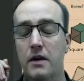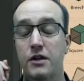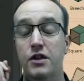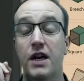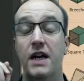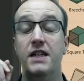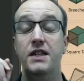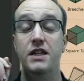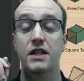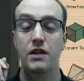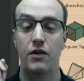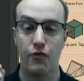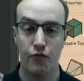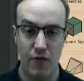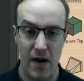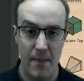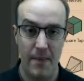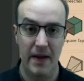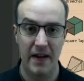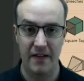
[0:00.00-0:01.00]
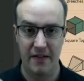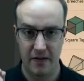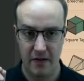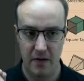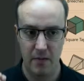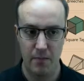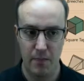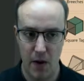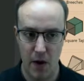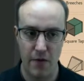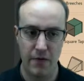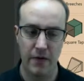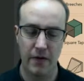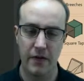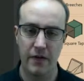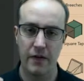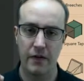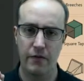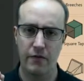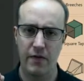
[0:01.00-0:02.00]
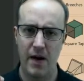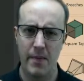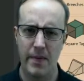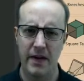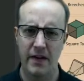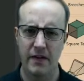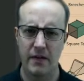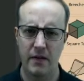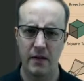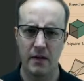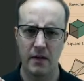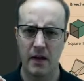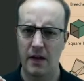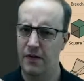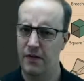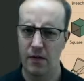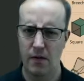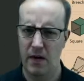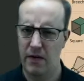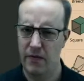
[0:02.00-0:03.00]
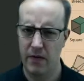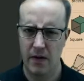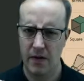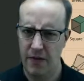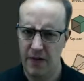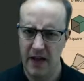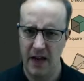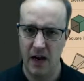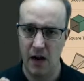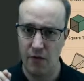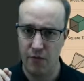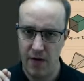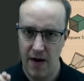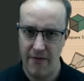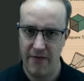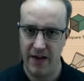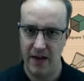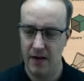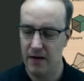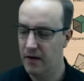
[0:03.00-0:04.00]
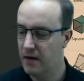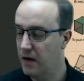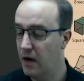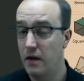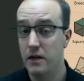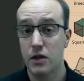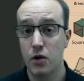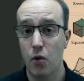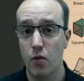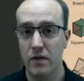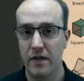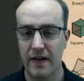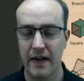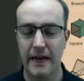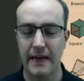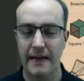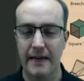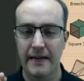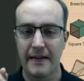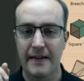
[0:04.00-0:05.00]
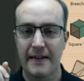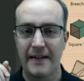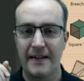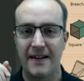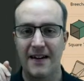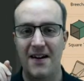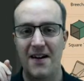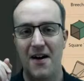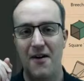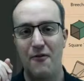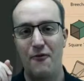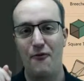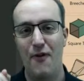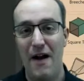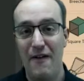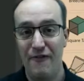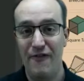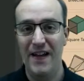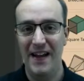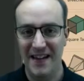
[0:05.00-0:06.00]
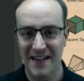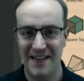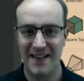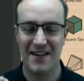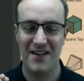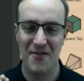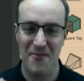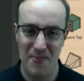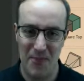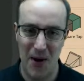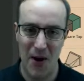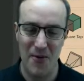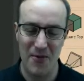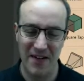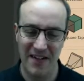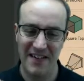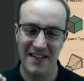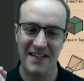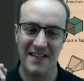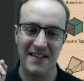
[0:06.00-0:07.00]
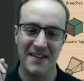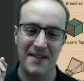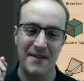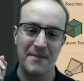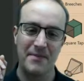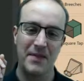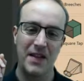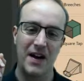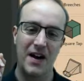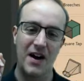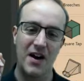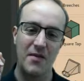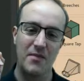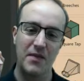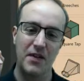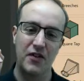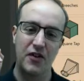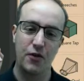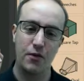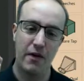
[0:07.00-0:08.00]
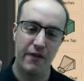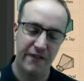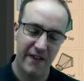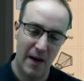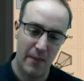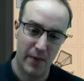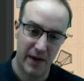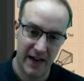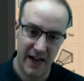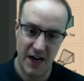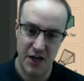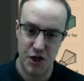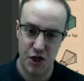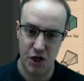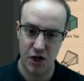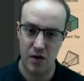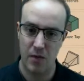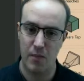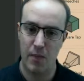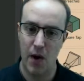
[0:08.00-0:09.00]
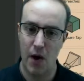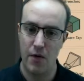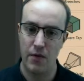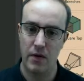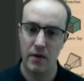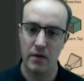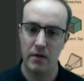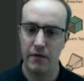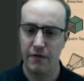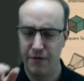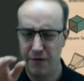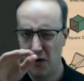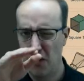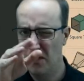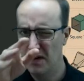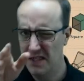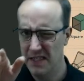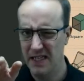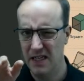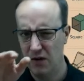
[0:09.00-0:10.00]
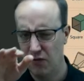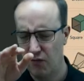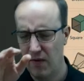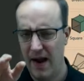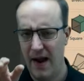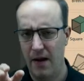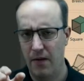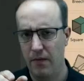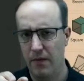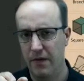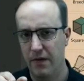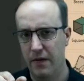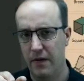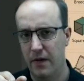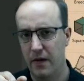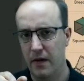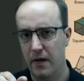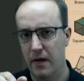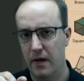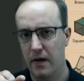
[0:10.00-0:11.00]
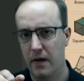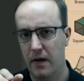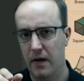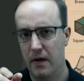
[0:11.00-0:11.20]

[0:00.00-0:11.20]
changing the Revit component, Revit? That's not even a thing, Revit, can't talk today. A Revit component to a fabrication component, focusing around the